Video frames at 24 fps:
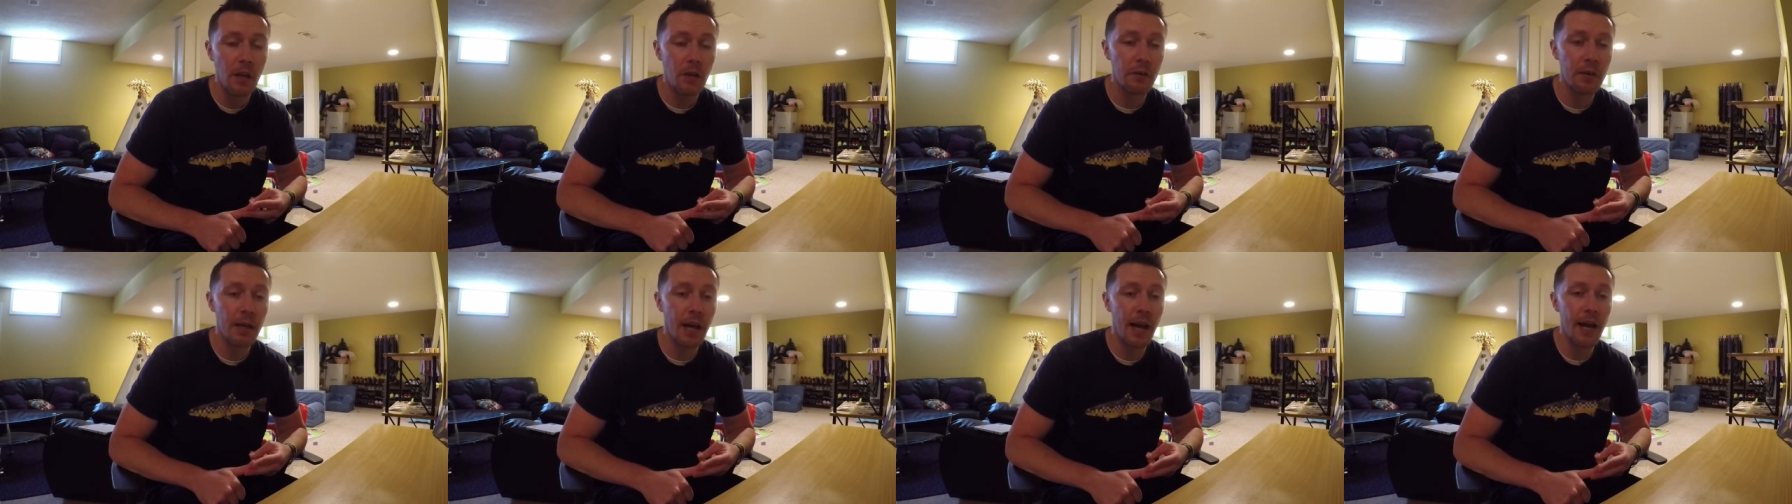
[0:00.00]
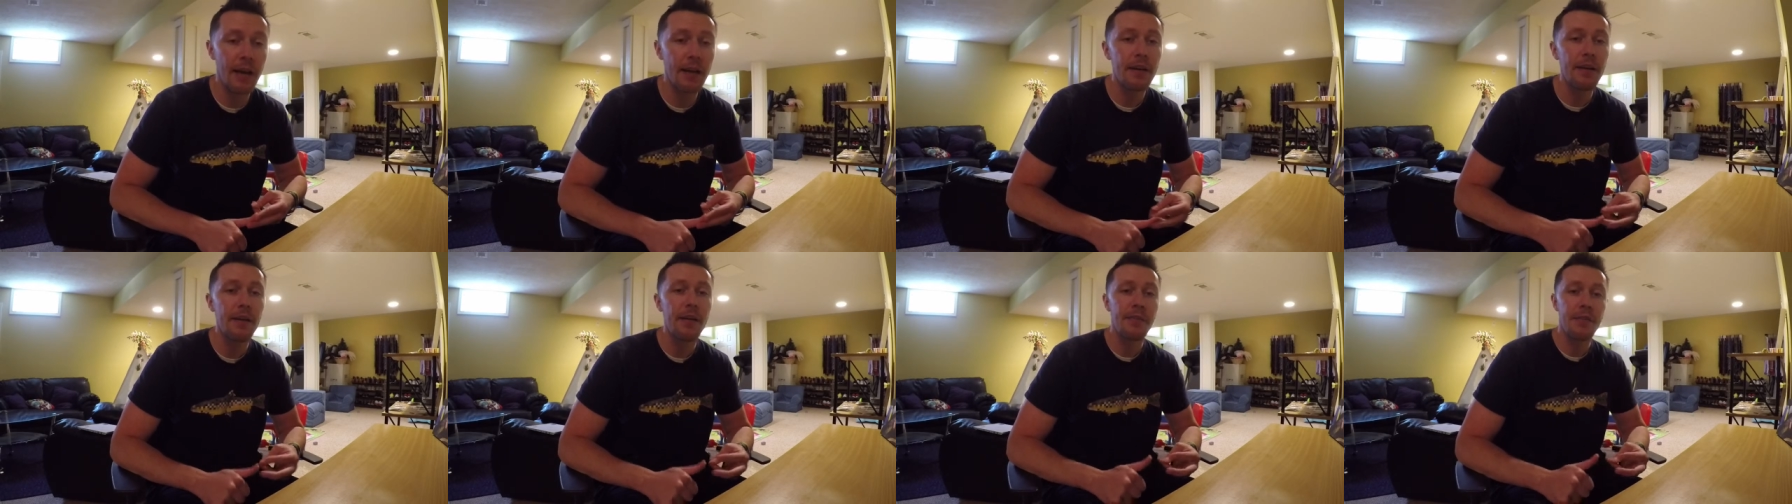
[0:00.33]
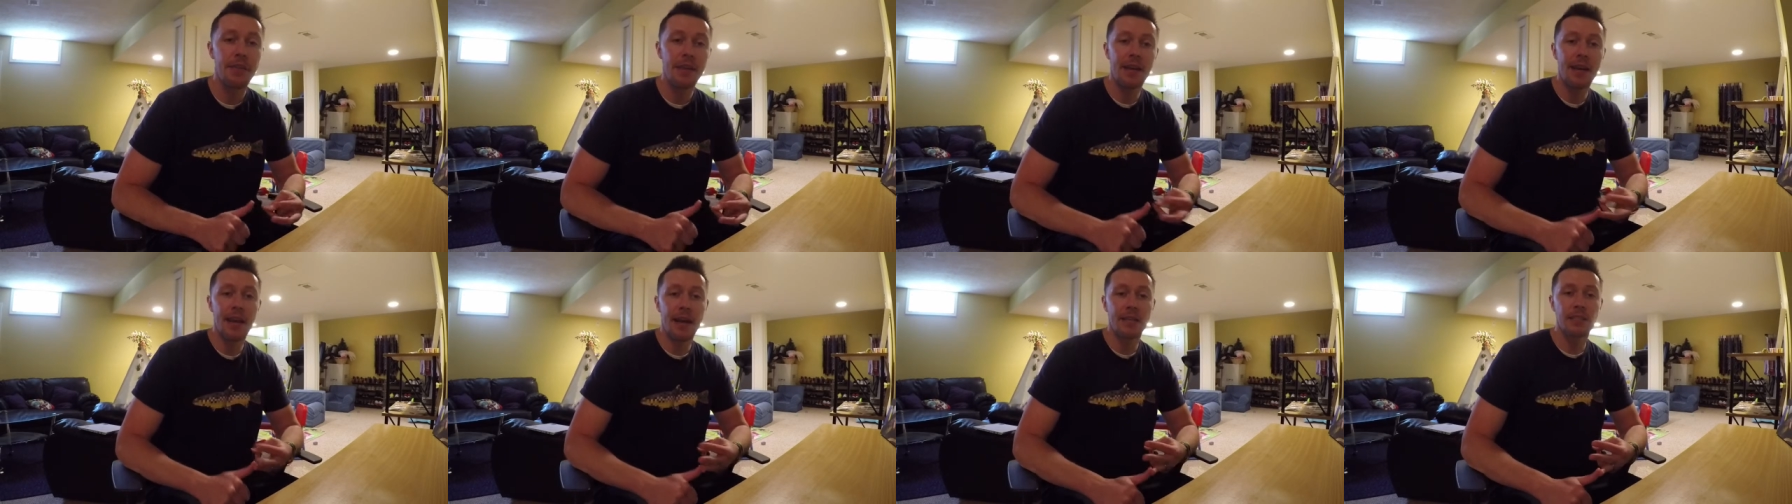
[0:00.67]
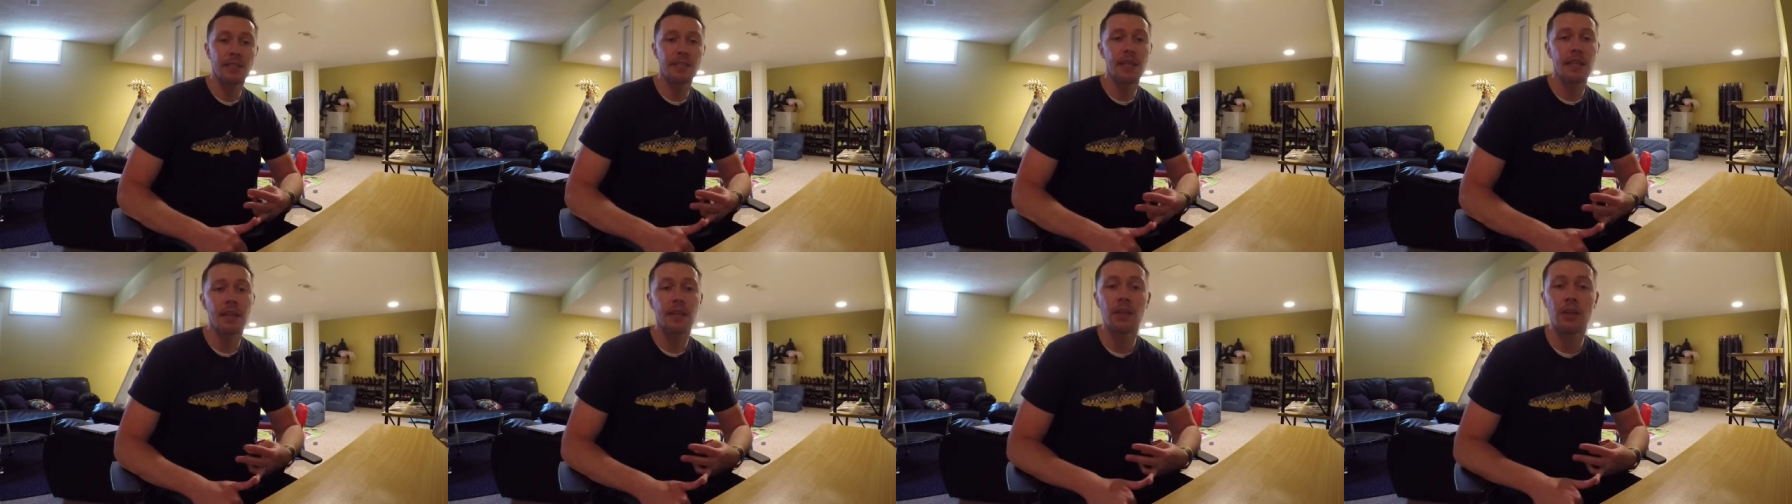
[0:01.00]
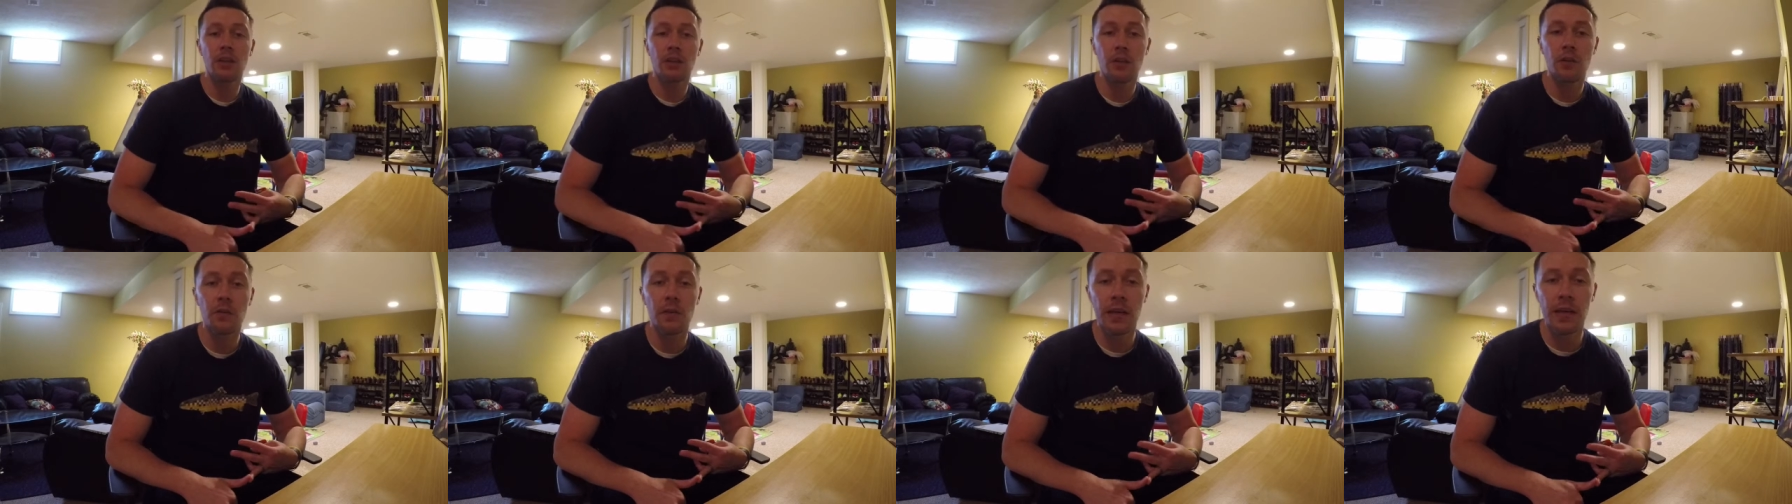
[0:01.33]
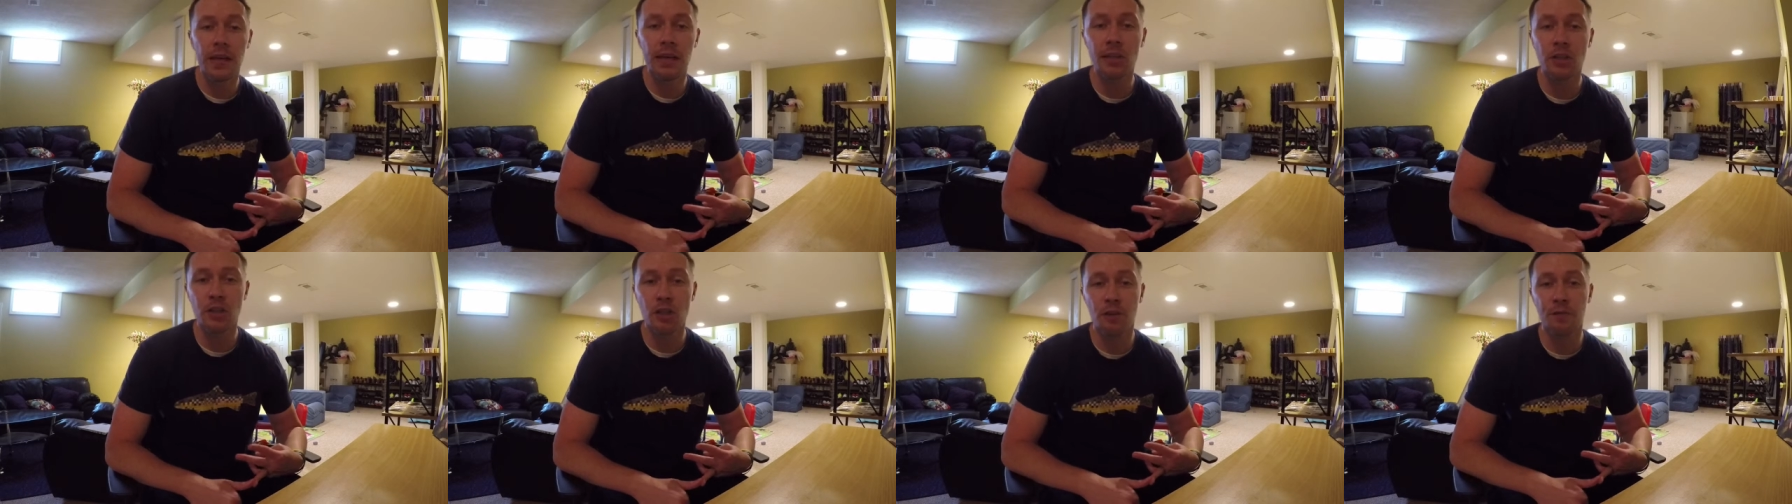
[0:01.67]
Okay. The next thing you
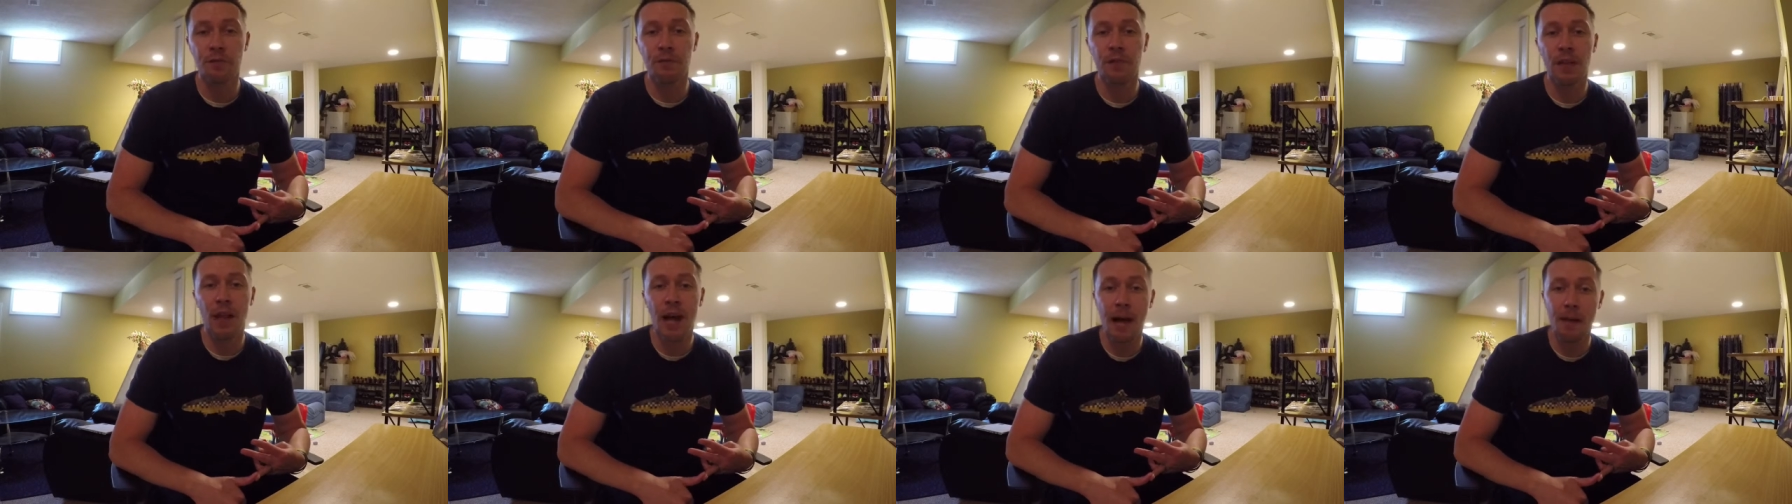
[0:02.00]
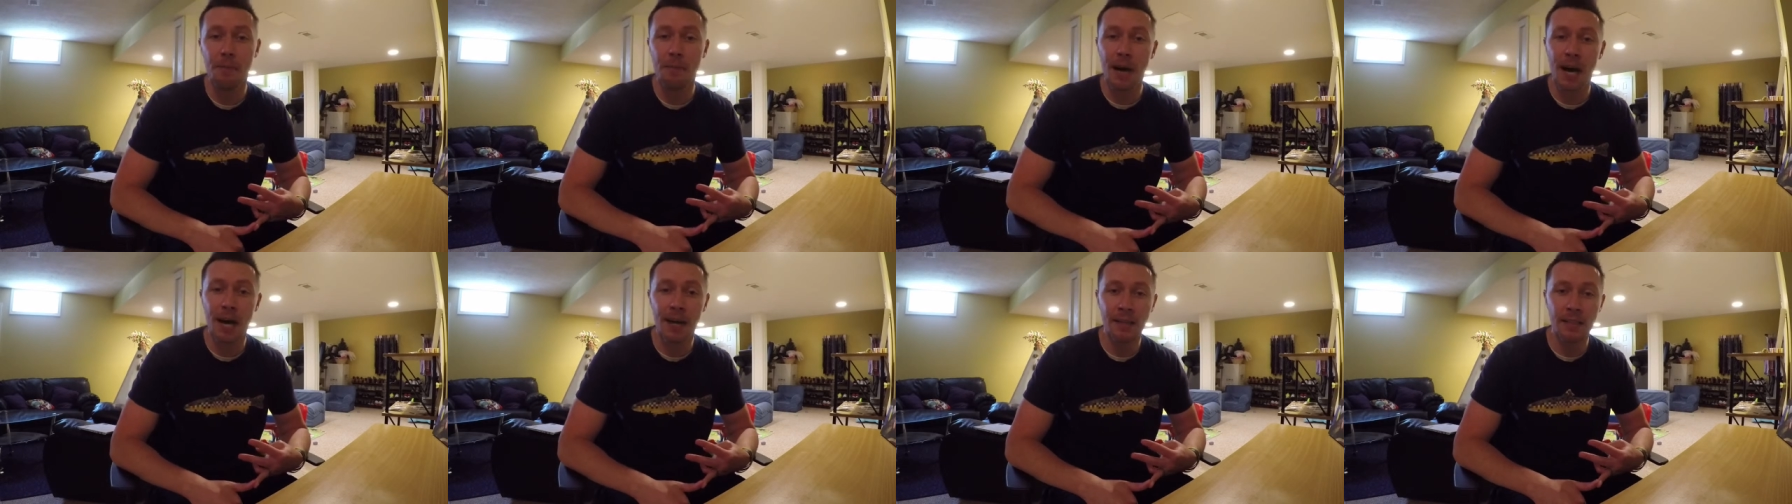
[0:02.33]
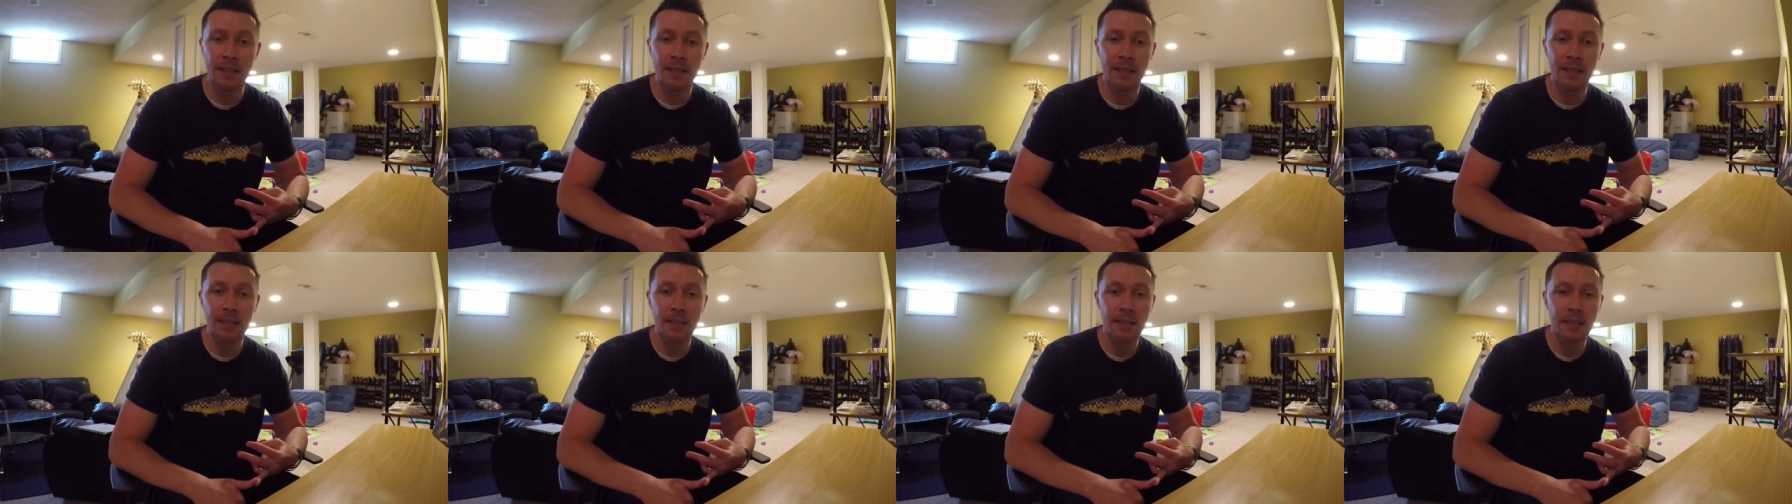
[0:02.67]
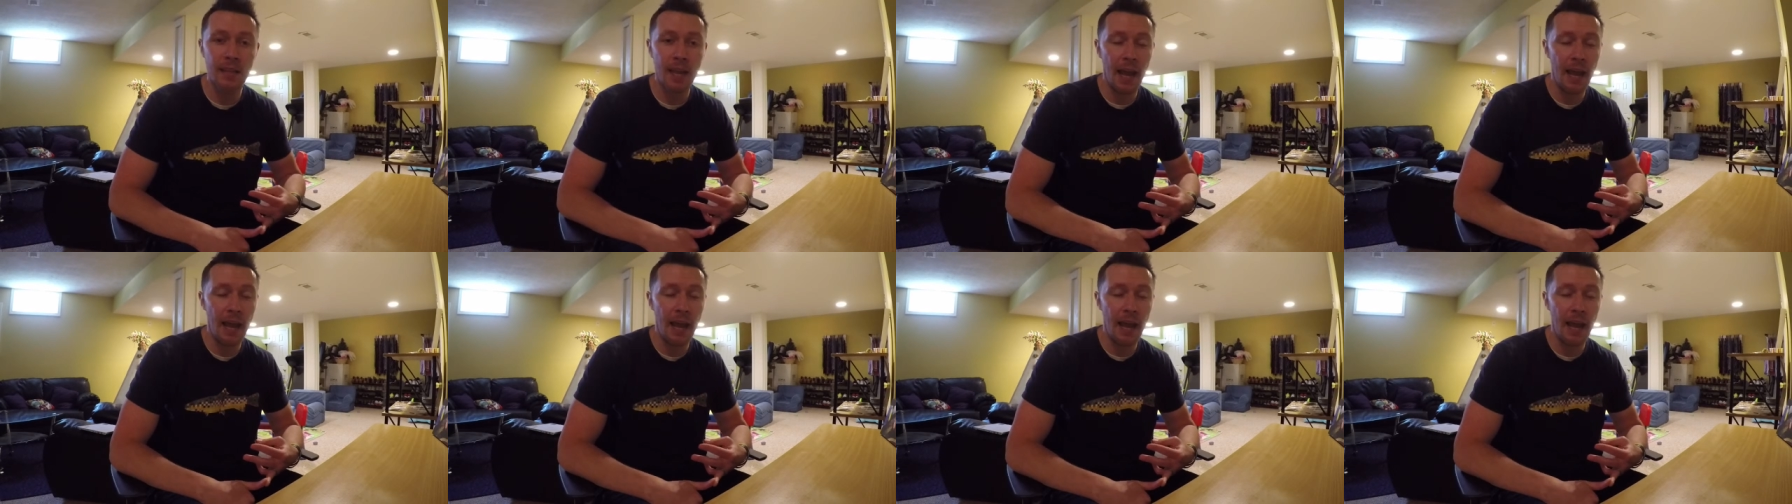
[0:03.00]
need is your fly boxes,